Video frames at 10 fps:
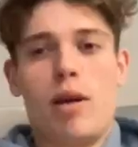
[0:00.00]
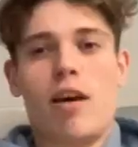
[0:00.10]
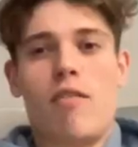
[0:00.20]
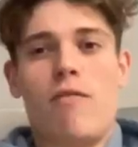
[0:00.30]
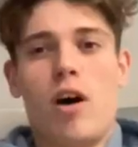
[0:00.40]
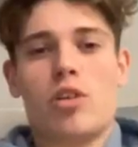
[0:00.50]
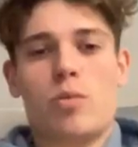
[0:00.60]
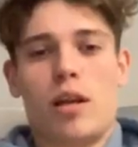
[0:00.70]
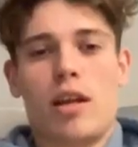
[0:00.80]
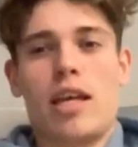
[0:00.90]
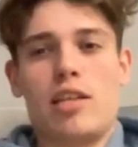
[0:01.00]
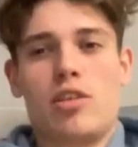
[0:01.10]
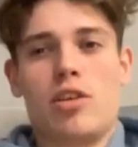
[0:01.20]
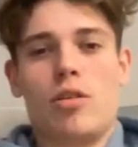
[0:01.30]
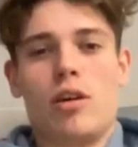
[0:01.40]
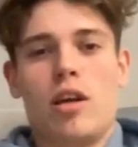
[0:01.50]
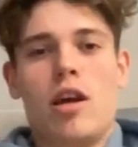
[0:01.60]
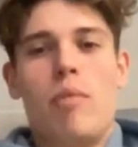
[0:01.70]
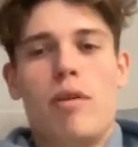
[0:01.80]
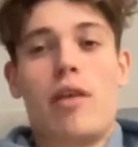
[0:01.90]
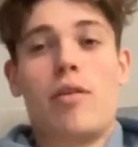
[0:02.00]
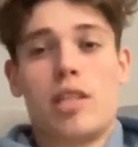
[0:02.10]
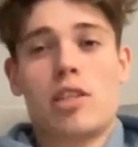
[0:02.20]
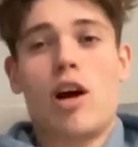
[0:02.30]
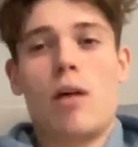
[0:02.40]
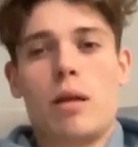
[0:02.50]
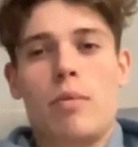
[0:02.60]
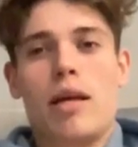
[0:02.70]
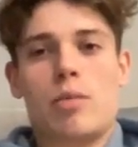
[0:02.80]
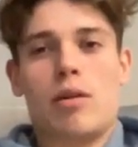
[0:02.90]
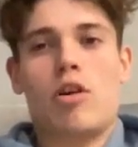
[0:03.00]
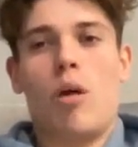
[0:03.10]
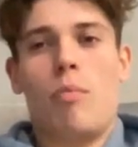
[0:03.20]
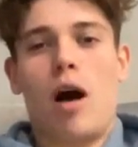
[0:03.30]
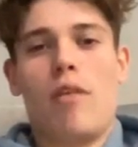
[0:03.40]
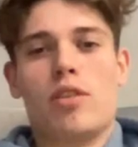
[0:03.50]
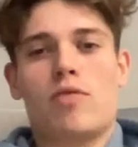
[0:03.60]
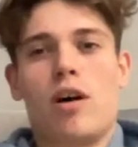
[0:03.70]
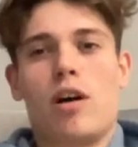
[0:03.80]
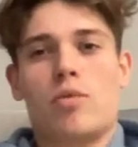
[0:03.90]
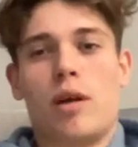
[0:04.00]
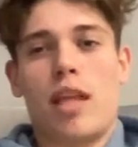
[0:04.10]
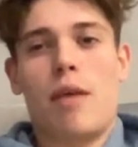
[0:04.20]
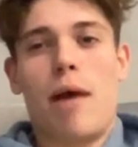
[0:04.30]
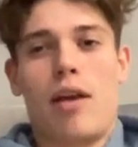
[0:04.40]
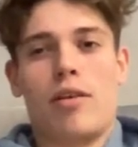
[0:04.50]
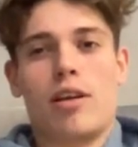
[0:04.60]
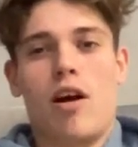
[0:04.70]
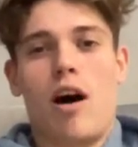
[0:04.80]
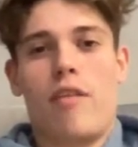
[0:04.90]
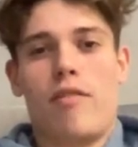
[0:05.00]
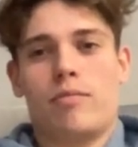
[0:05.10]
myself first when I need to. But there is a time and a place where you got to put others first when they matter in your life.